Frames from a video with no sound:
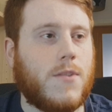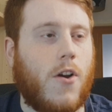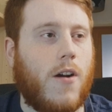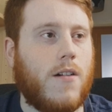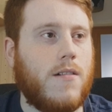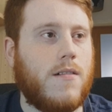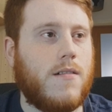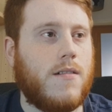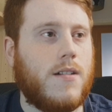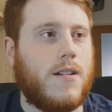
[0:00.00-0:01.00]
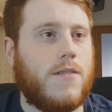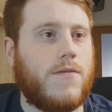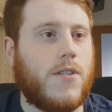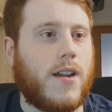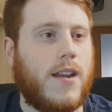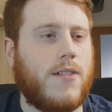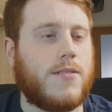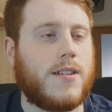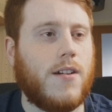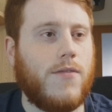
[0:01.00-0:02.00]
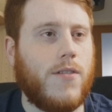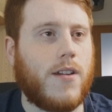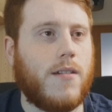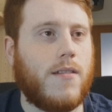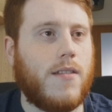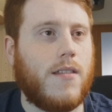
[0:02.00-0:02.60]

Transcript: Oh, fucking hell, she got fucking...